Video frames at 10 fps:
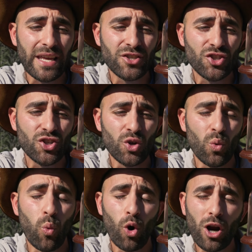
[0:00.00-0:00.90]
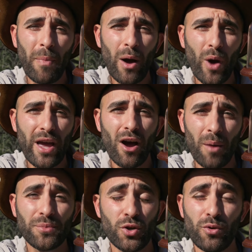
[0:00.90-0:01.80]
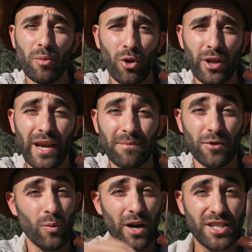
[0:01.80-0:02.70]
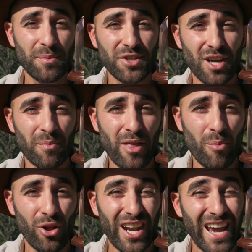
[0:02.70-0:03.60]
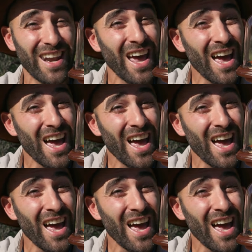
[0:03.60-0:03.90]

is to work my way up to the bullet ant. You wanna see me stung by the bullet ant?